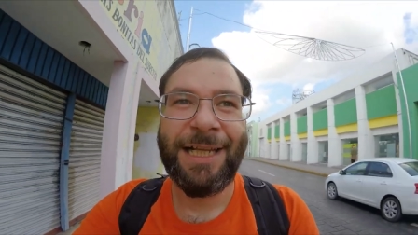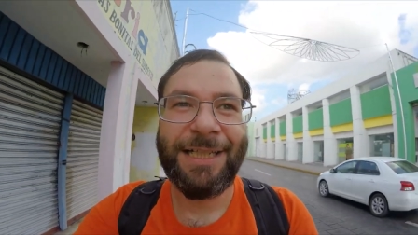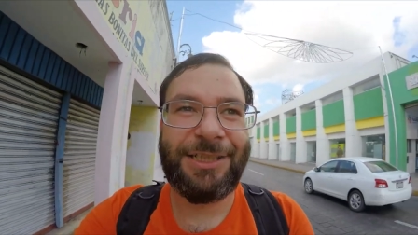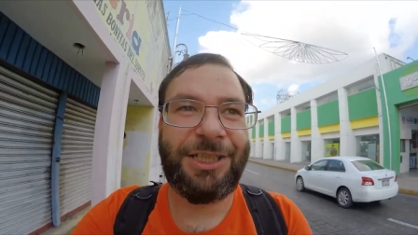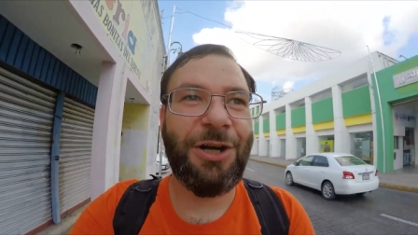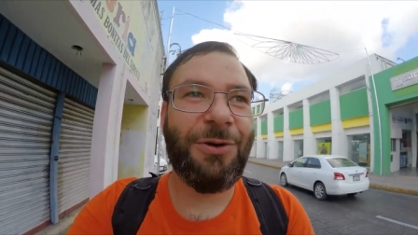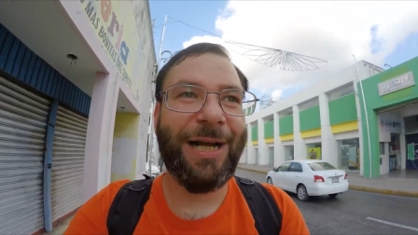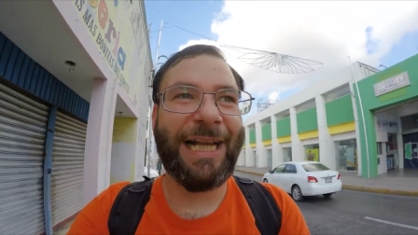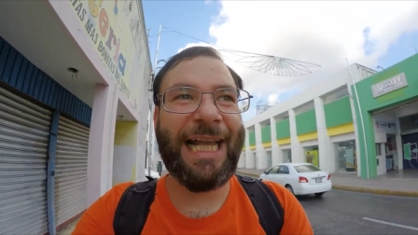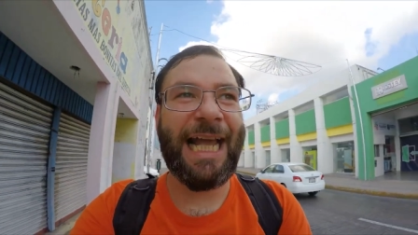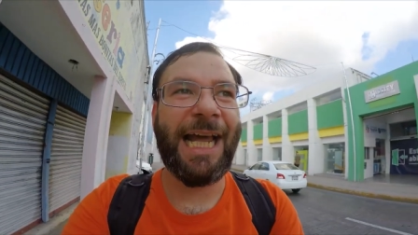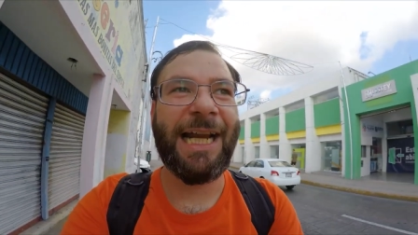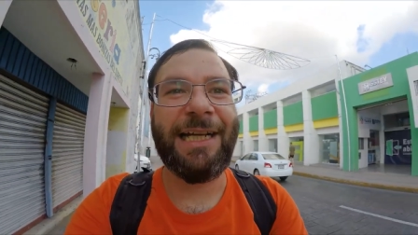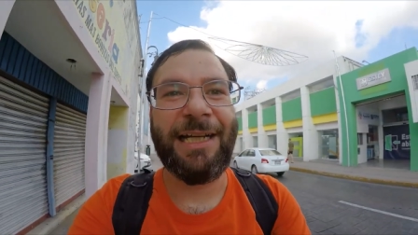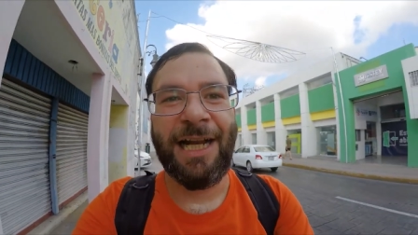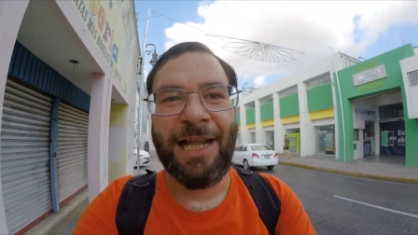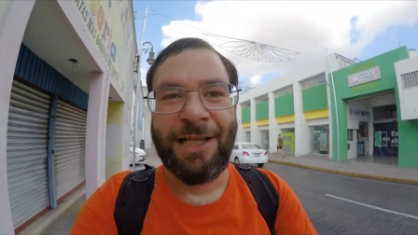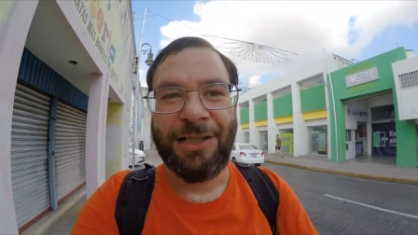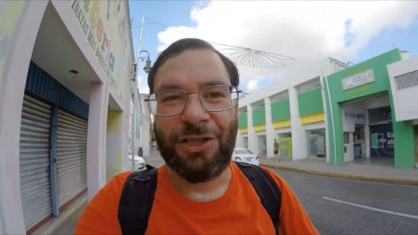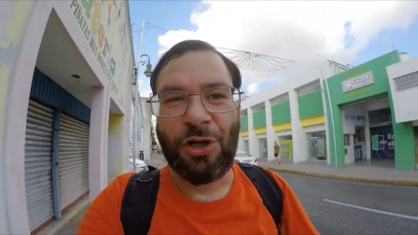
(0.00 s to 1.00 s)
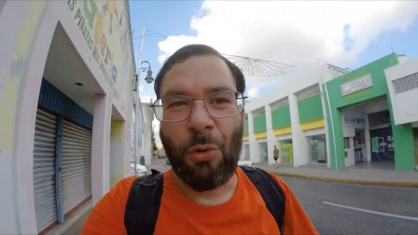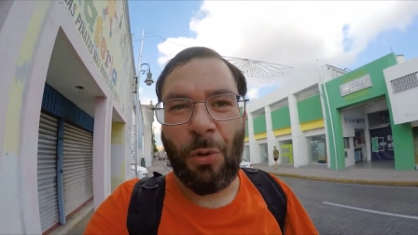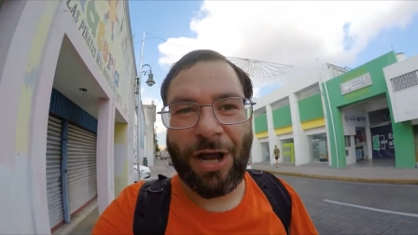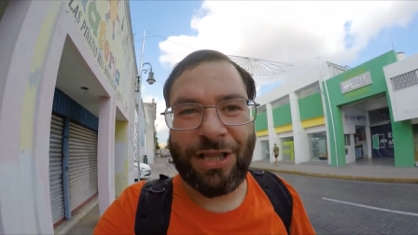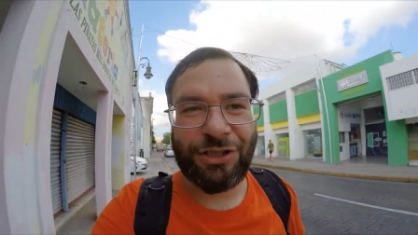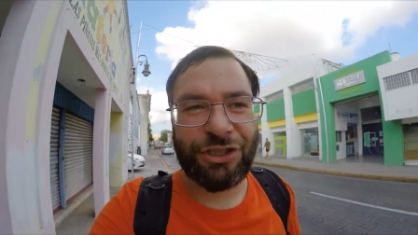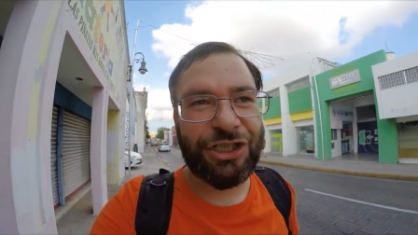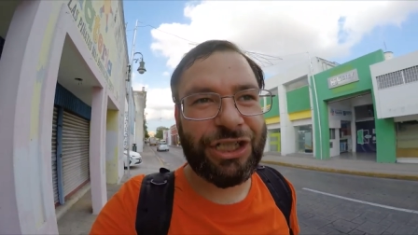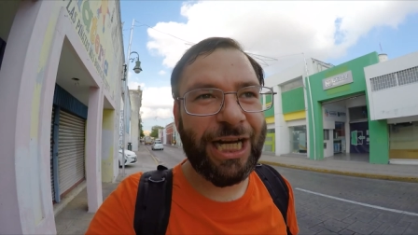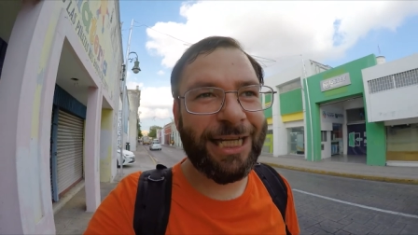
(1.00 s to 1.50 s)
So again, the
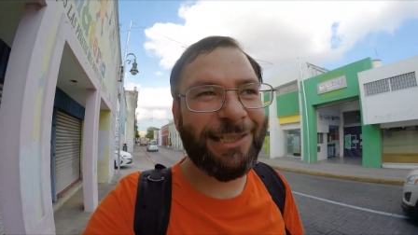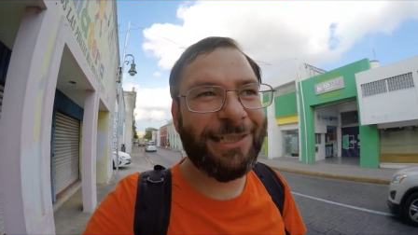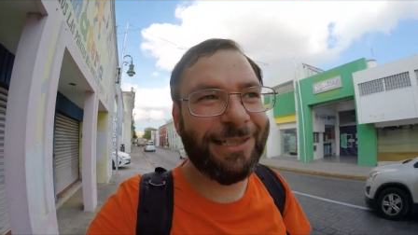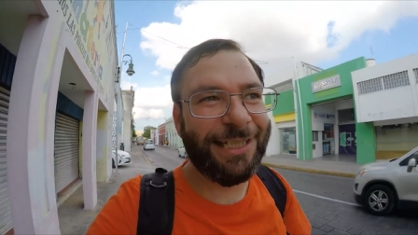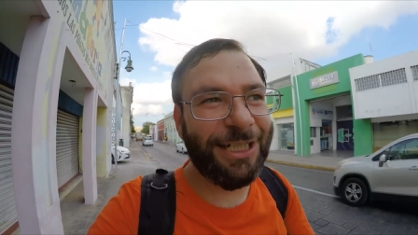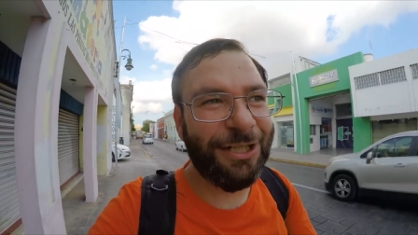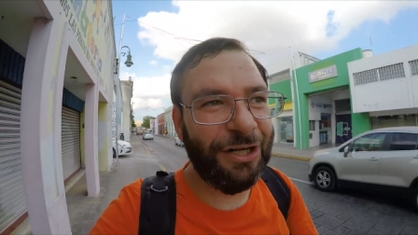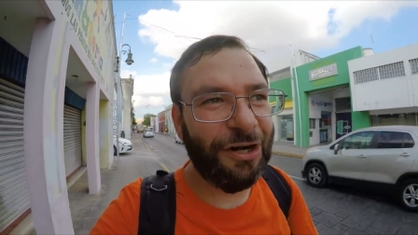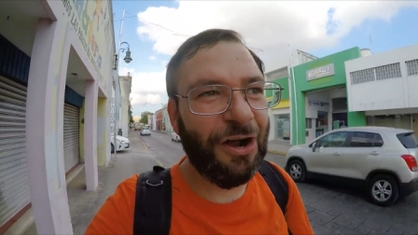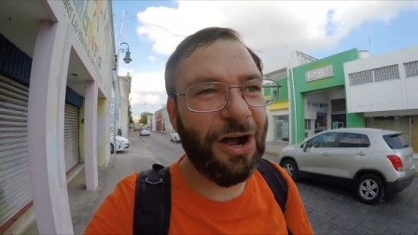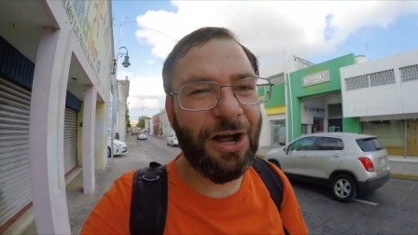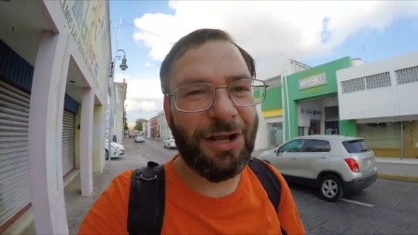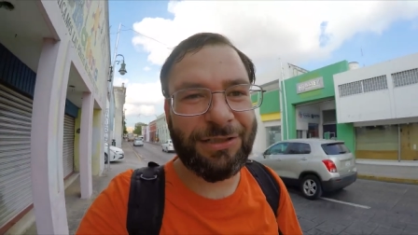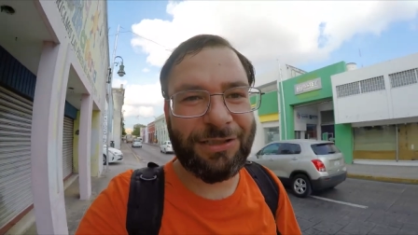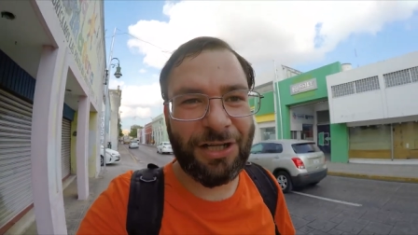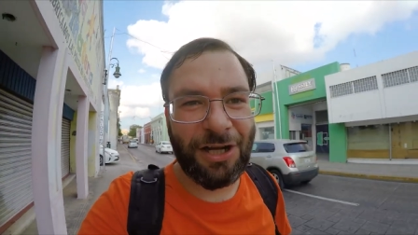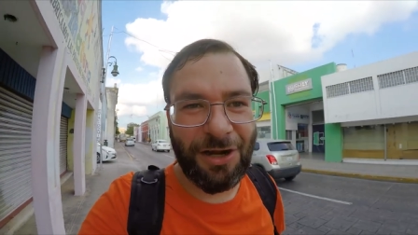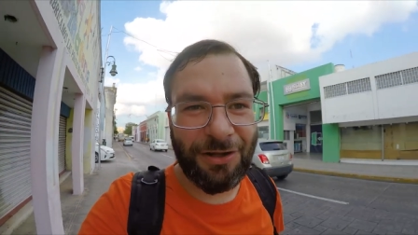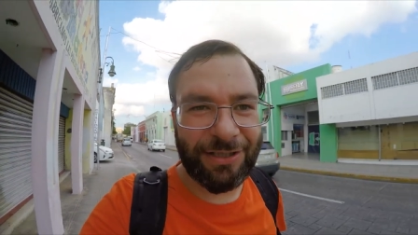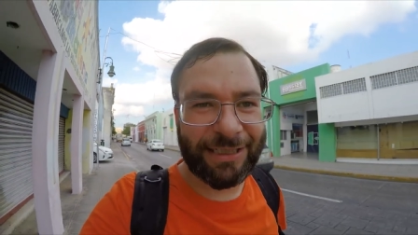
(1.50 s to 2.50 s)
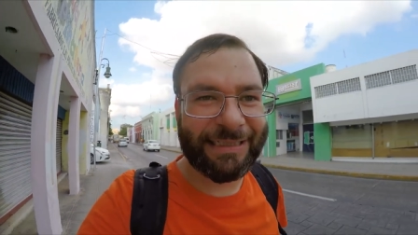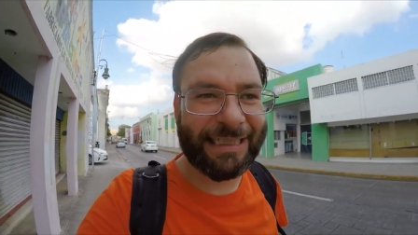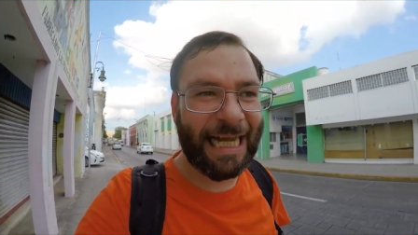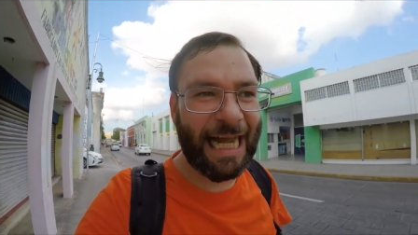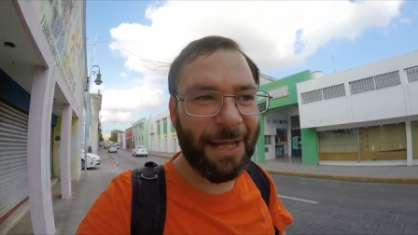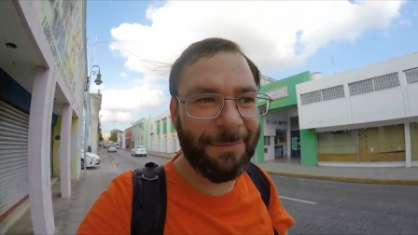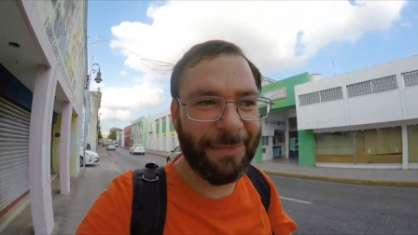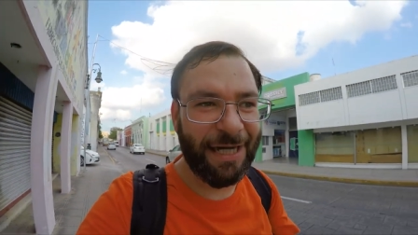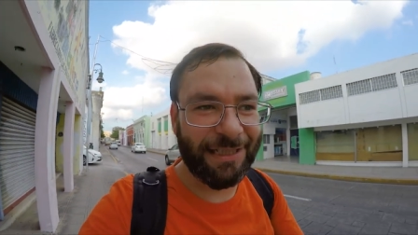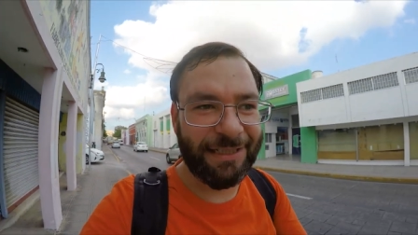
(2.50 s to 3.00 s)
weather changes here all, all the
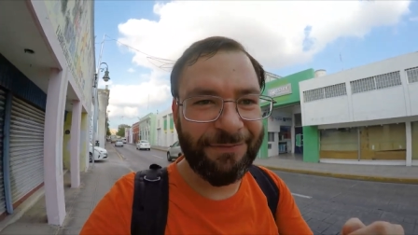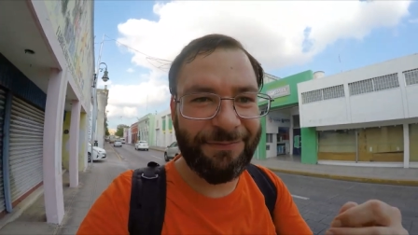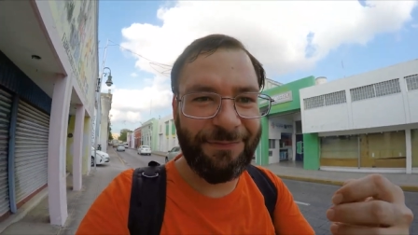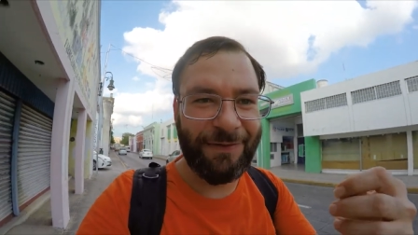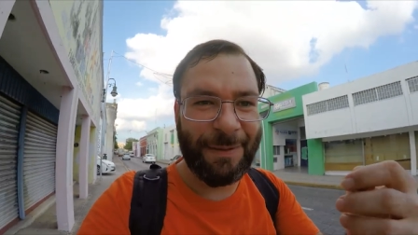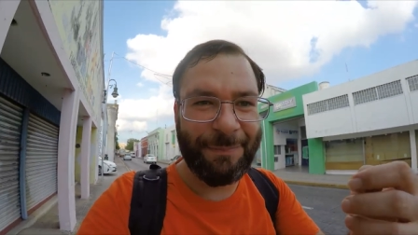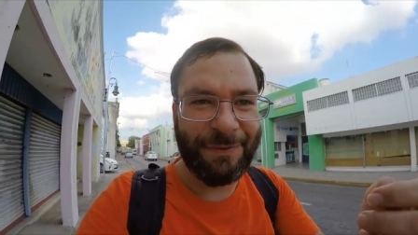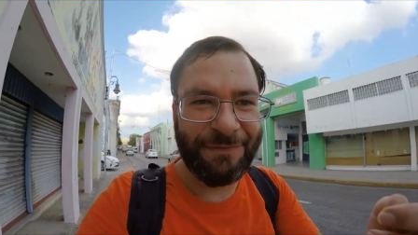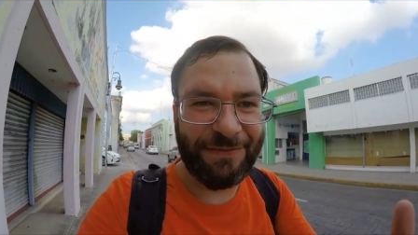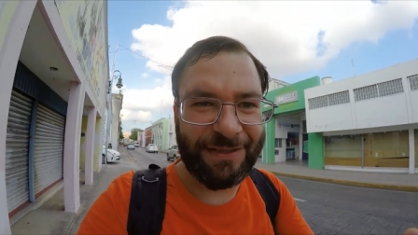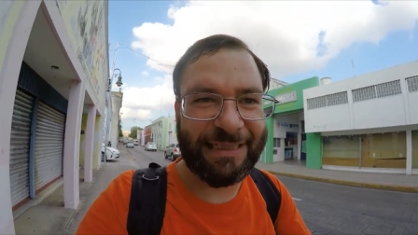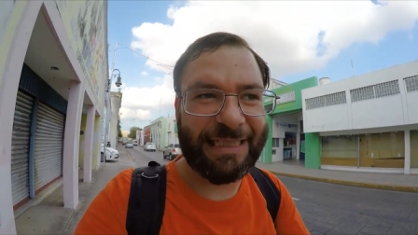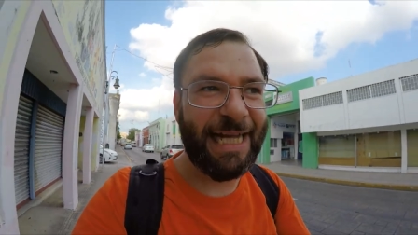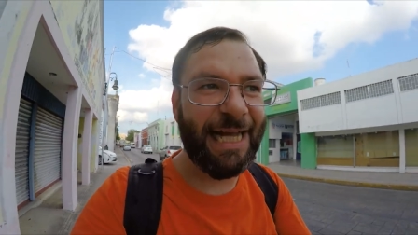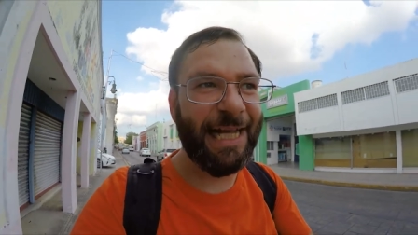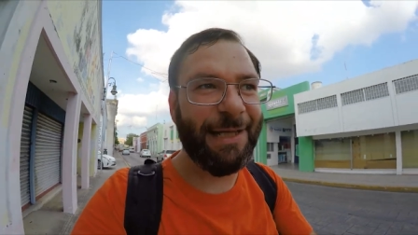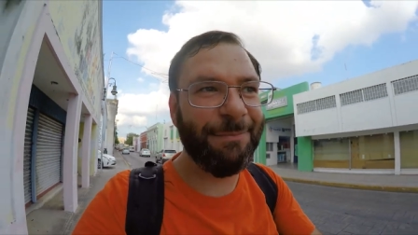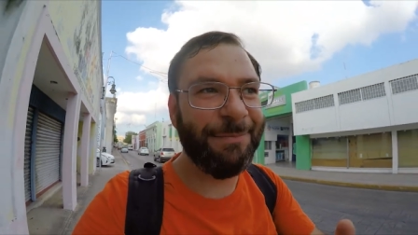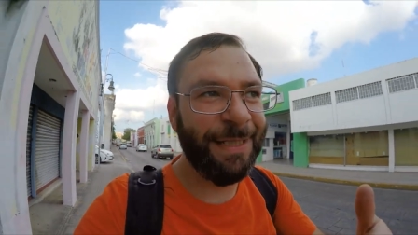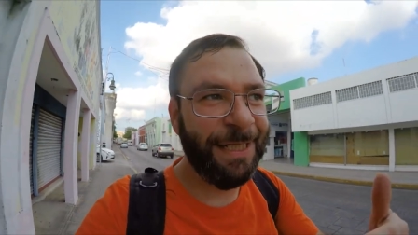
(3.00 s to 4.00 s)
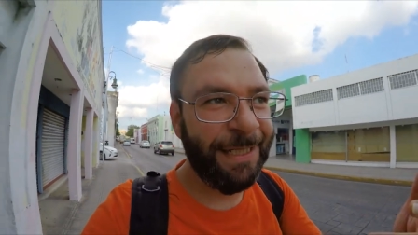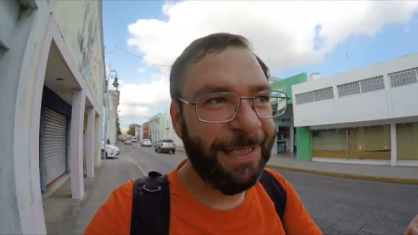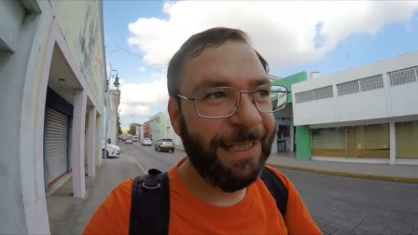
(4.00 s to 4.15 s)
time on the flip of a dime,